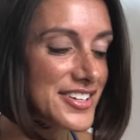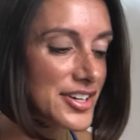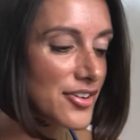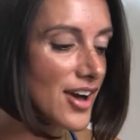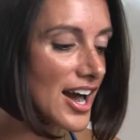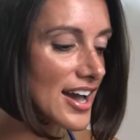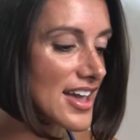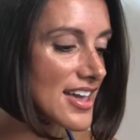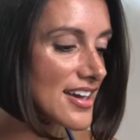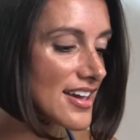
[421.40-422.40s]

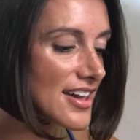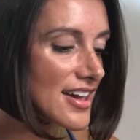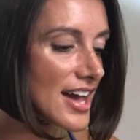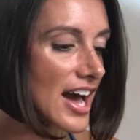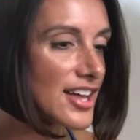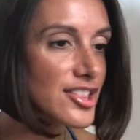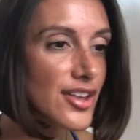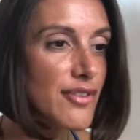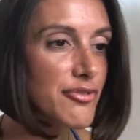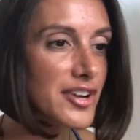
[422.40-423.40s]
I
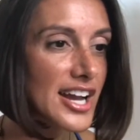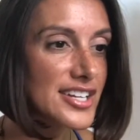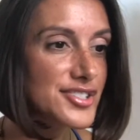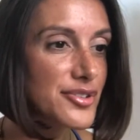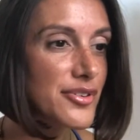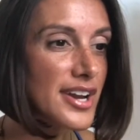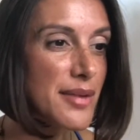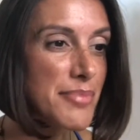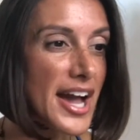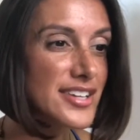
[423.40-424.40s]
love what I do, and
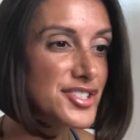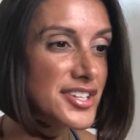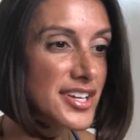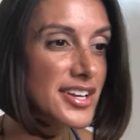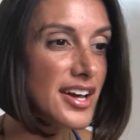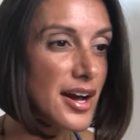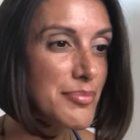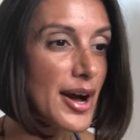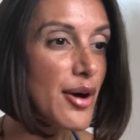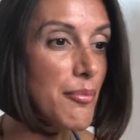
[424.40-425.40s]
I'm passionate
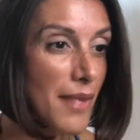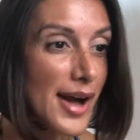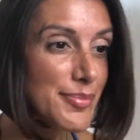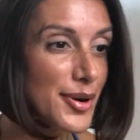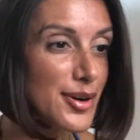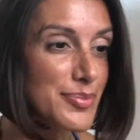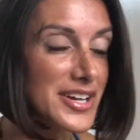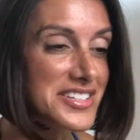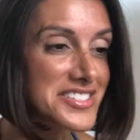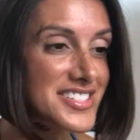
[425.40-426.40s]
about my
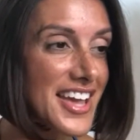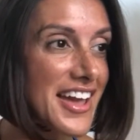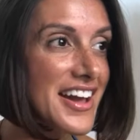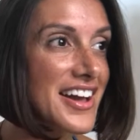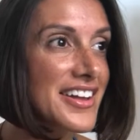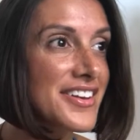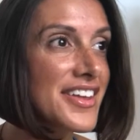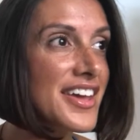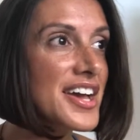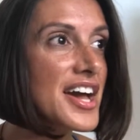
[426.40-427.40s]
purpose, and
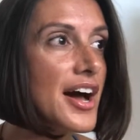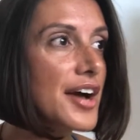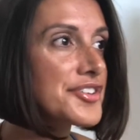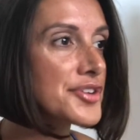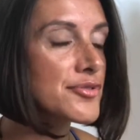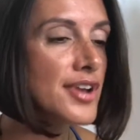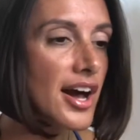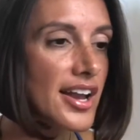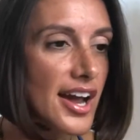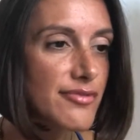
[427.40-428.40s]

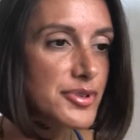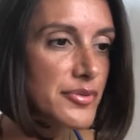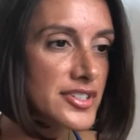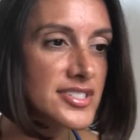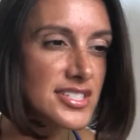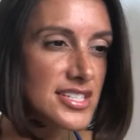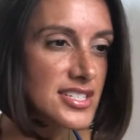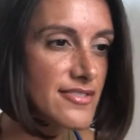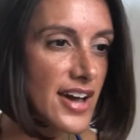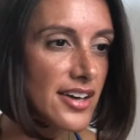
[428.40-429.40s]
not everyone sees
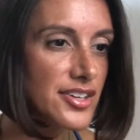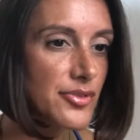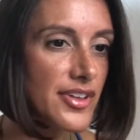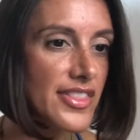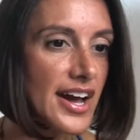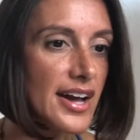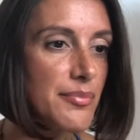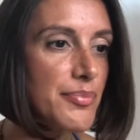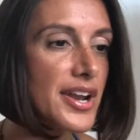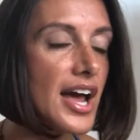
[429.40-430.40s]
the value in that,
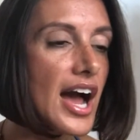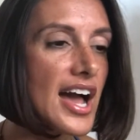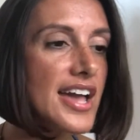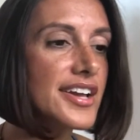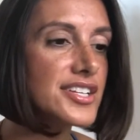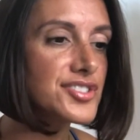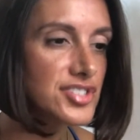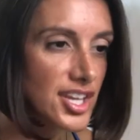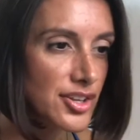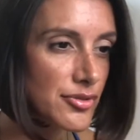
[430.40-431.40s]
but I
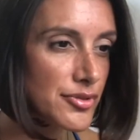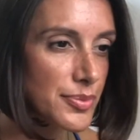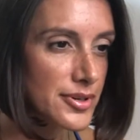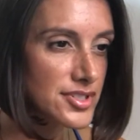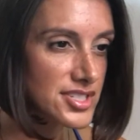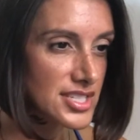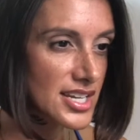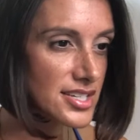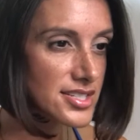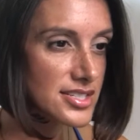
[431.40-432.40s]
continue to
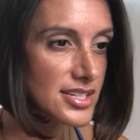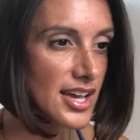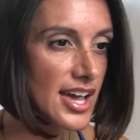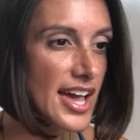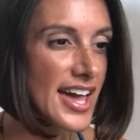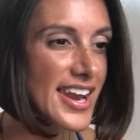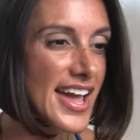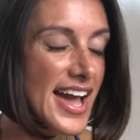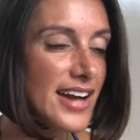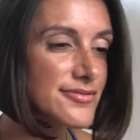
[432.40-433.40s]
persist, and I
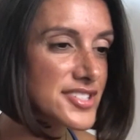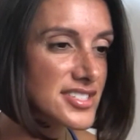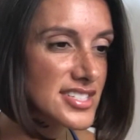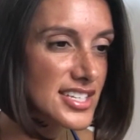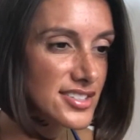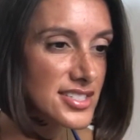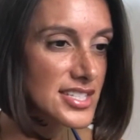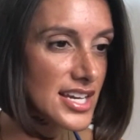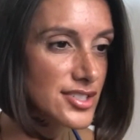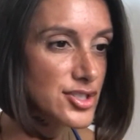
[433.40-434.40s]
have the skill
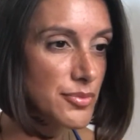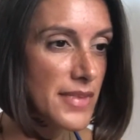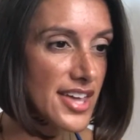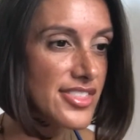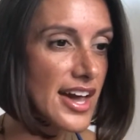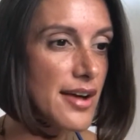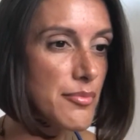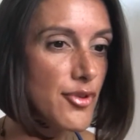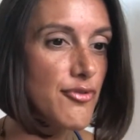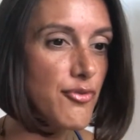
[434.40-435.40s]
set to make that
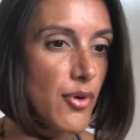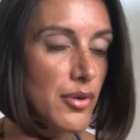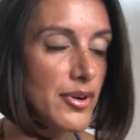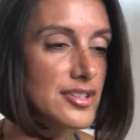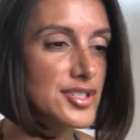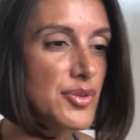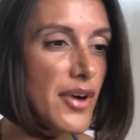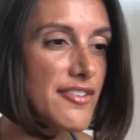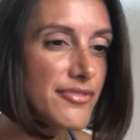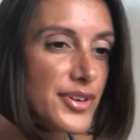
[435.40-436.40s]
move forward. So
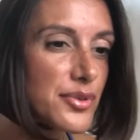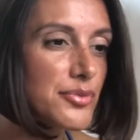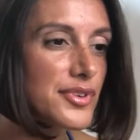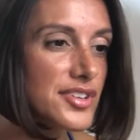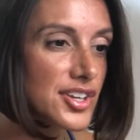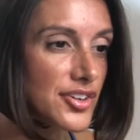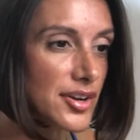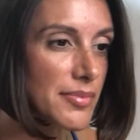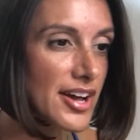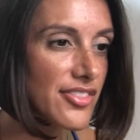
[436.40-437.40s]
I feel really good
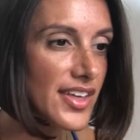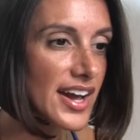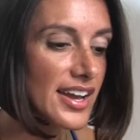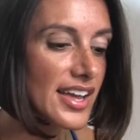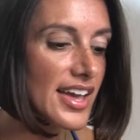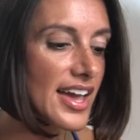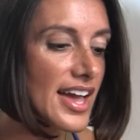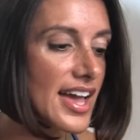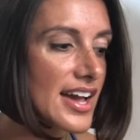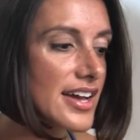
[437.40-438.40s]
about that.
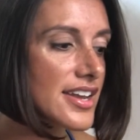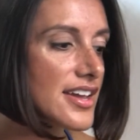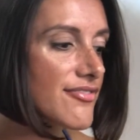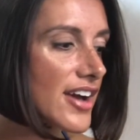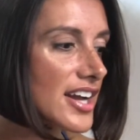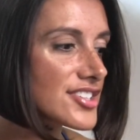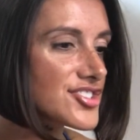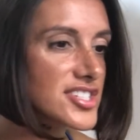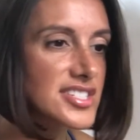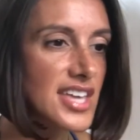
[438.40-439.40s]
And if I
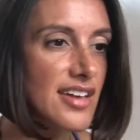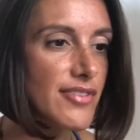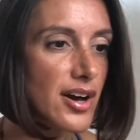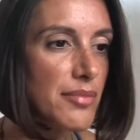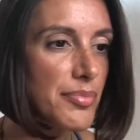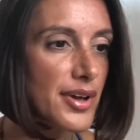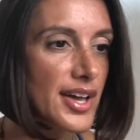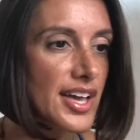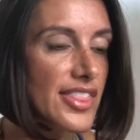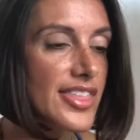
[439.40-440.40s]
just gave up,
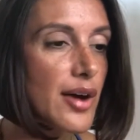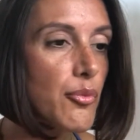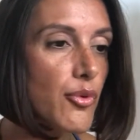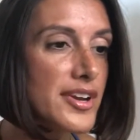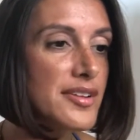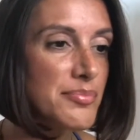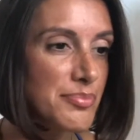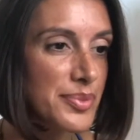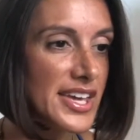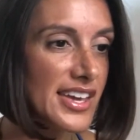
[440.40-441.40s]
that
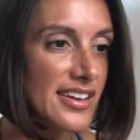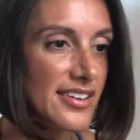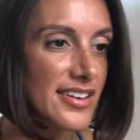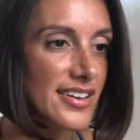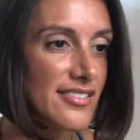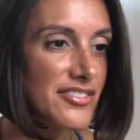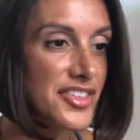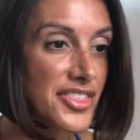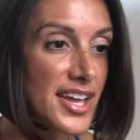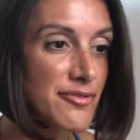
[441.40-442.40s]
wouldn't be
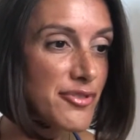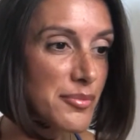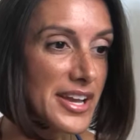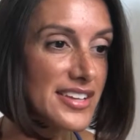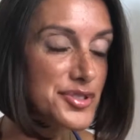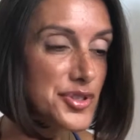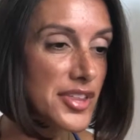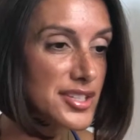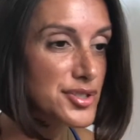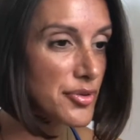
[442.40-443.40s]
the thing for me. So
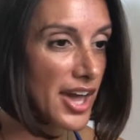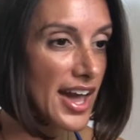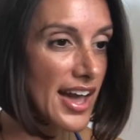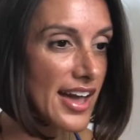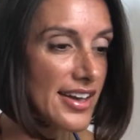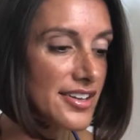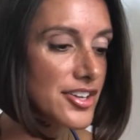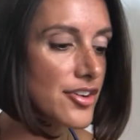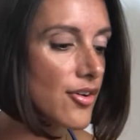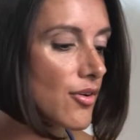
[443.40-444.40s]
that's okay,
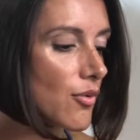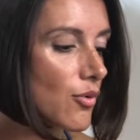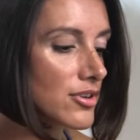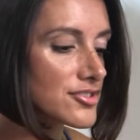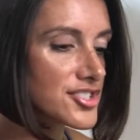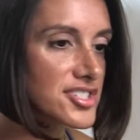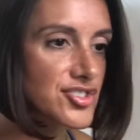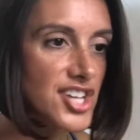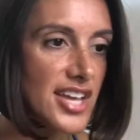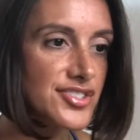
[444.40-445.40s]
or just
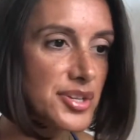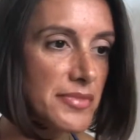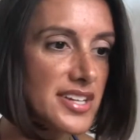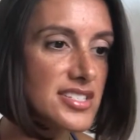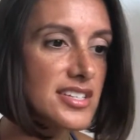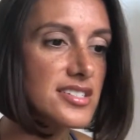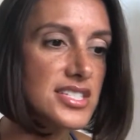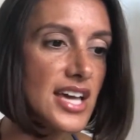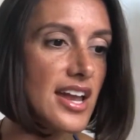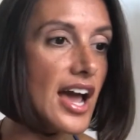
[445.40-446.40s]
changing my skill
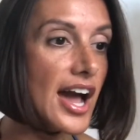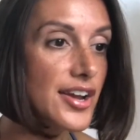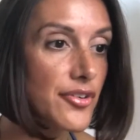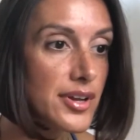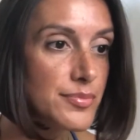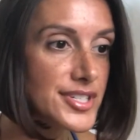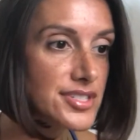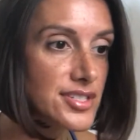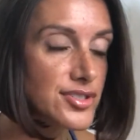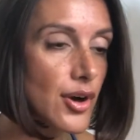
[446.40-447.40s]
set, hiring a
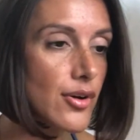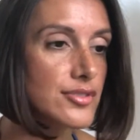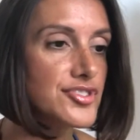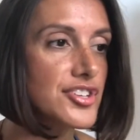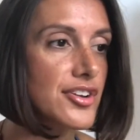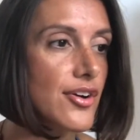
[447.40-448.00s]
business coach,